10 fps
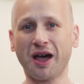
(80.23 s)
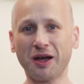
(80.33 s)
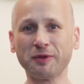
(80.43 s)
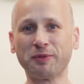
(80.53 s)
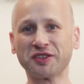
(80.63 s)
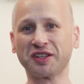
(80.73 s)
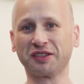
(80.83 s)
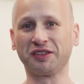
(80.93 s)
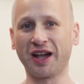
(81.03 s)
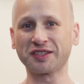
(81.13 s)
I'll be
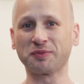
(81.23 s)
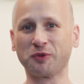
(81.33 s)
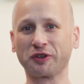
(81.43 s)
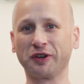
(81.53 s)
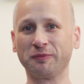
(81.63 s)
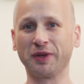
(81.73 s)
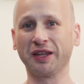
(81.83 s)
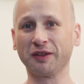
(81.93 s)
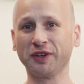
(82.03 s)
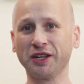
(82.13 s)
posting lots more great
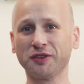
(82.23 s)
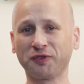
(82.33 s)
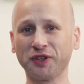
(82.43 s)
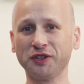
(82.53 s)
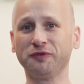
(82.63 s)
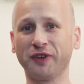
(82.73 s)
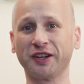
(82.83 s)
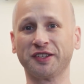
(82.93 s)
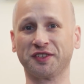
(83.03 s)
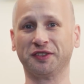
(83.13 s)
baking videos for you
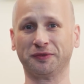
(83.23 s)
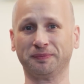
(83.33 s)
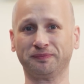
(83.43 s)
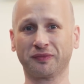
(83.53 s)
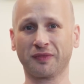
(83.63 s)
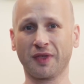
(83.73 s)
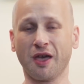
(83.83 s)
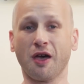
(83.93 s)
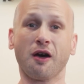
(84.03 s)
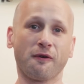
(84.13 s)
very soon.
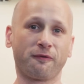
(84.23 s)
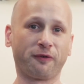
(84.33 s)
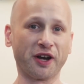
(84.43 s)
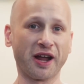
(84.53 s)
For